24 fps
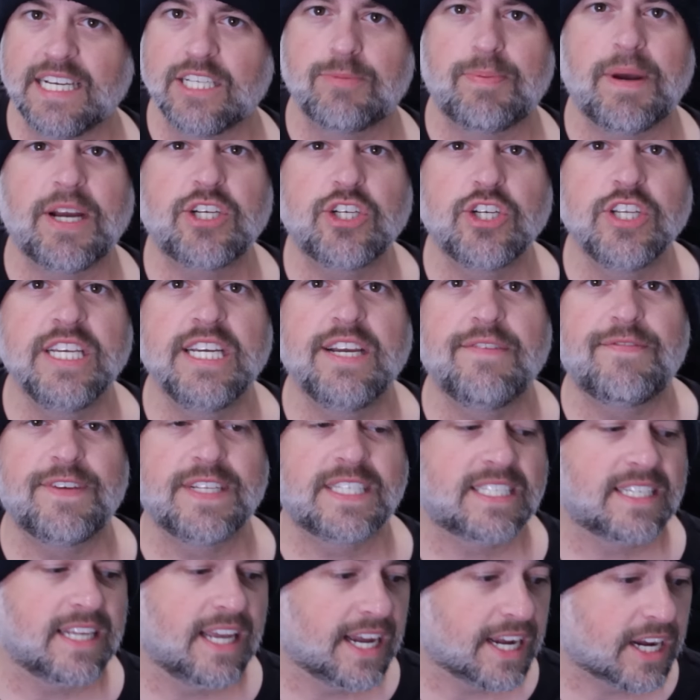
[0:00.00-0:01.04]
Especially if
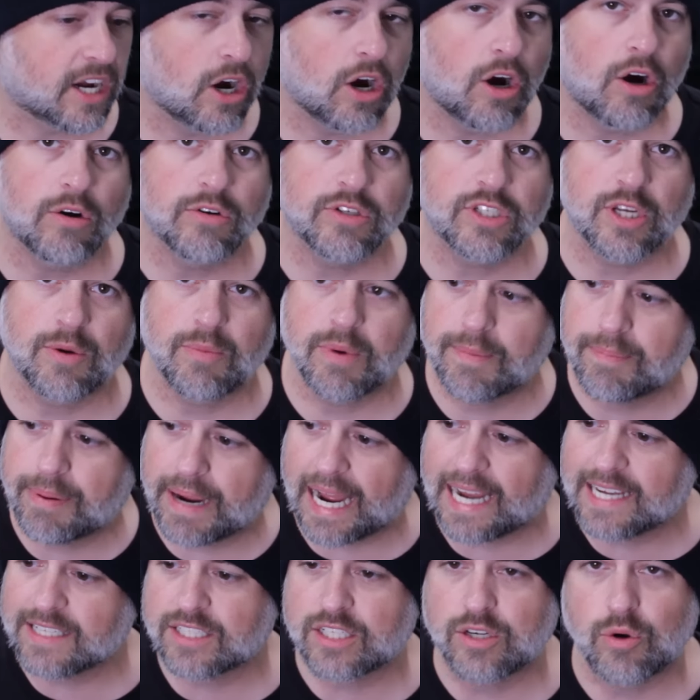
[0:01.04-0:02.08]
it's like, oh, someone
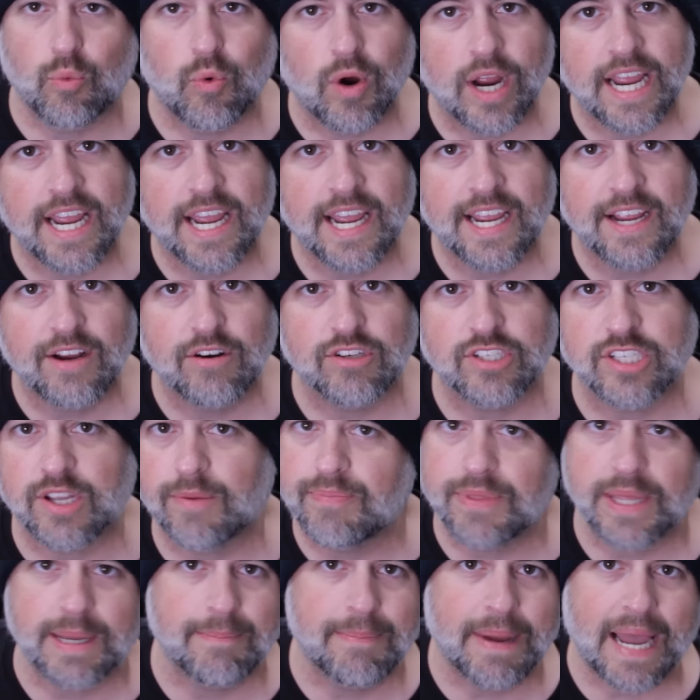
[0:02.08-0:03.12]
passed away or
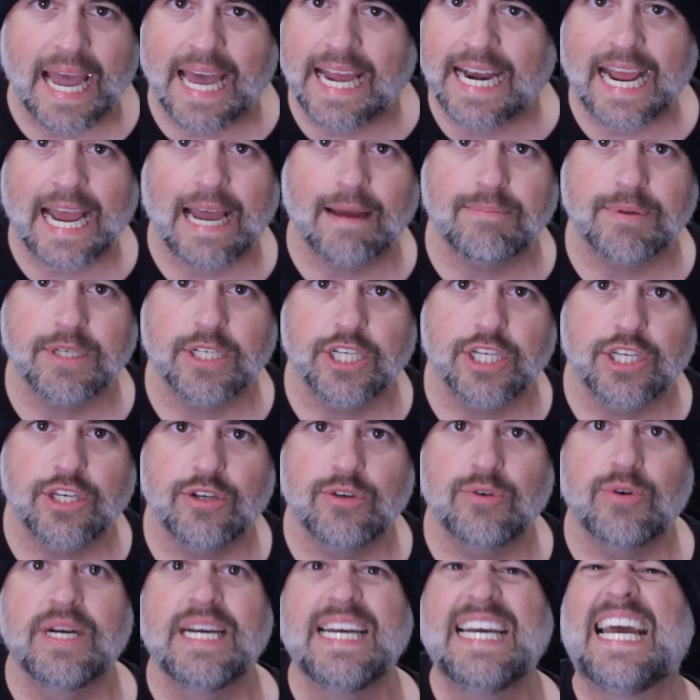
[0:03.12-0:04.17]
something bad happened to
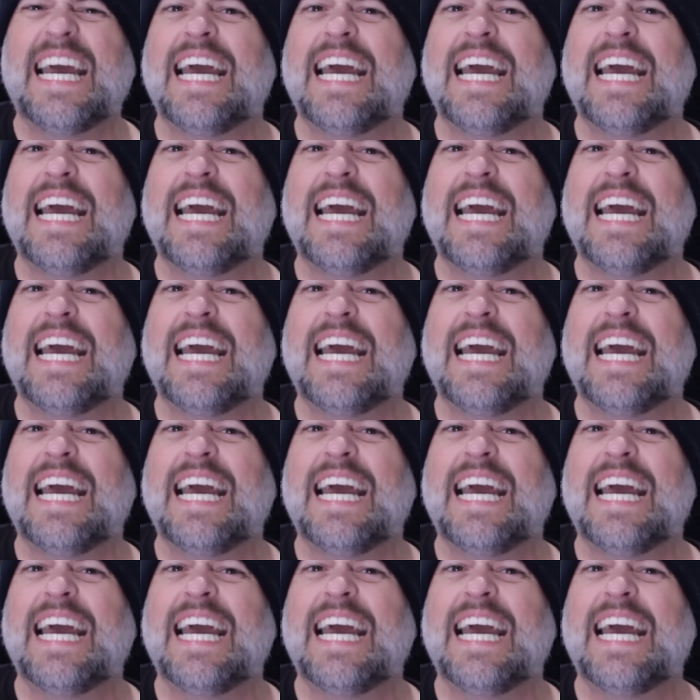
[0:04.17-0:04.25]
you,